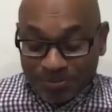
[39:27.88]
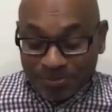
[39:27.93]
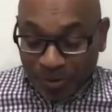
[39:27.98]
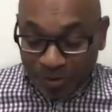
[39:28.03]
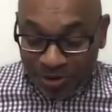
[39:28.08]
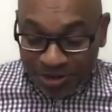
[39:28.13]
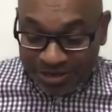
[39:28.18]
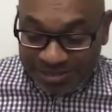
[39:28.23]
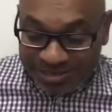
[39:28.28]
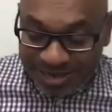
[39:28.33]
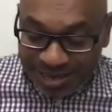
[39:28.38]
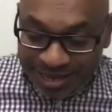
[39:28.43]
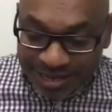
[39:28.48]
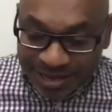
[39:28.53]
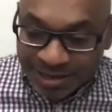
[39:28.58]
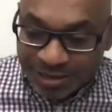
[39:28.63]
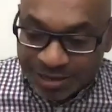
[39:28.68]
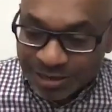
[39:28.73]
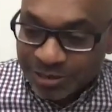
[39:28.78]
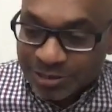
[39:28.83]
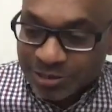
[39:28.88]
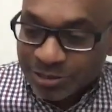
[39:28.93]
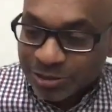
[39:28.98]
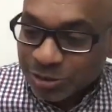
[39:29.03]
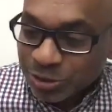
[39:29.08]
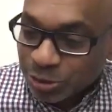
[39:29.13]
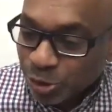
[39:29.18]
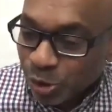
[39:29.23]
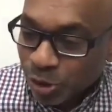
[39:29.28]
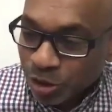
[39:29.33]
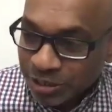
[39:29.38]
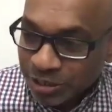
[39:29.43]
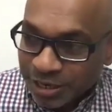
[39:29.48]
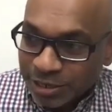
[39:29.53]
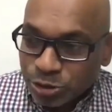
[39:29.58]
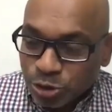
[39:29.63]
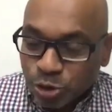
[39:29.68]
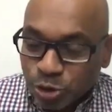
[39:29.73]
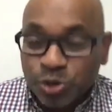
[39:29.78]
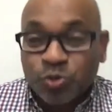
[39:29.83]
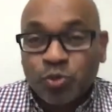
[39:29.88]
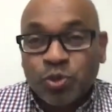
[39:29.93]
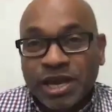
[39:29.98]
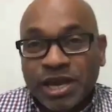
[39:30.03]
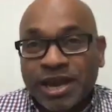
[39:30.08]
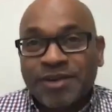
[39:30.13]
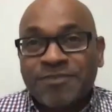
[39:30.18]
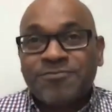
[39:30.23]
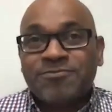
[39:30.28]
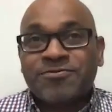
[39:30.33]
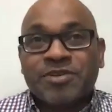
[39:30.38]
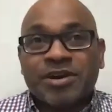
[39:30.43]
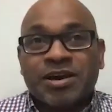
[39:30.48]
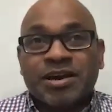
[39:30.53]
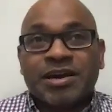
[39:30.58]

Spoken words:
point. On that note, we have